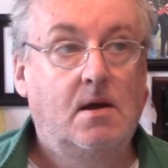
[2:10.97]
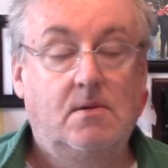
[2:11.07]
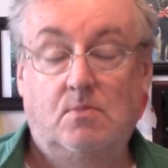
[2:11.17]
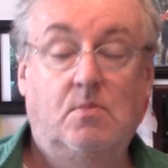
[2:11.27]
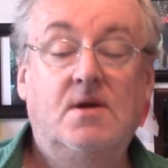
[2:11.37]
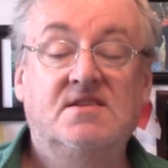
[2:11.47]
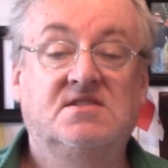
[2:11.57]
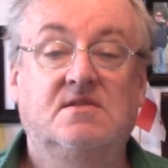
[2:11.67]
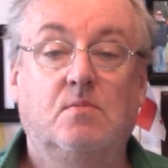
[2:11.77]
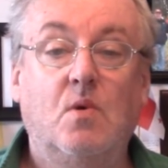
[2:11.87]
uh, what
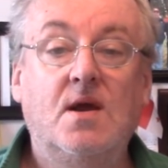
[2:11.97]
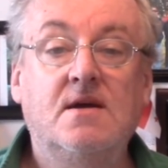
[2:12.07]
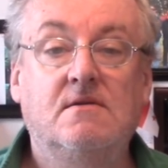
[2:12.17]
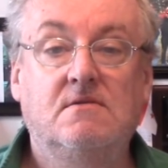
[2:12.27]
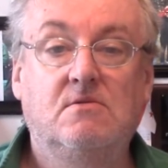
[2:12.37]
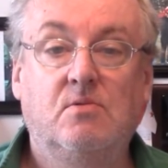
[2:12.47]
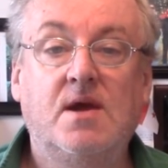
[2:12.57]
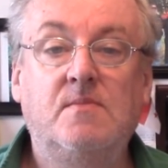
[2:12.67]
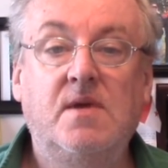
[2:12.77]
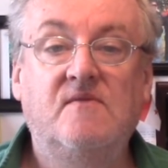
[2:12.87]
a what a
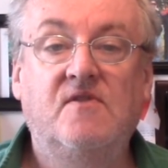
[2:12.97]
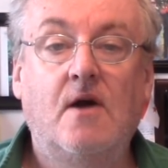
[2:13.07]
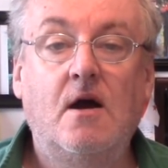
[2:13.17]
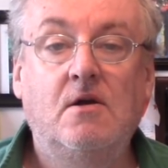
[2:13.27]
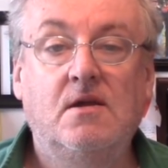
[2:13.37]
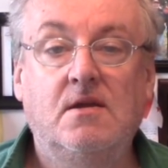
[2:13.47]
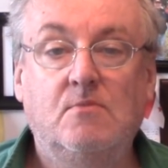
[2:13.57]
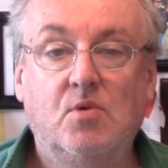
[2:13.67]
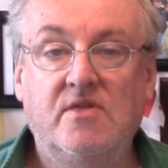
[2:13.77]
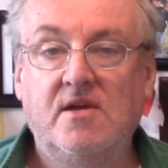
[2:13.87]
great meet for Hart
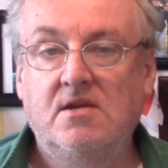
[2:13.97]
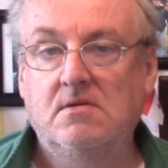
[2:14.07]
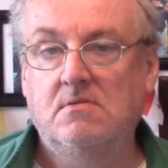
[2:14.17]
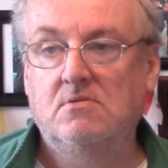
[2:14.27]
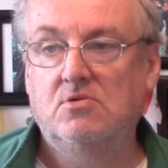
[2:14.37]
within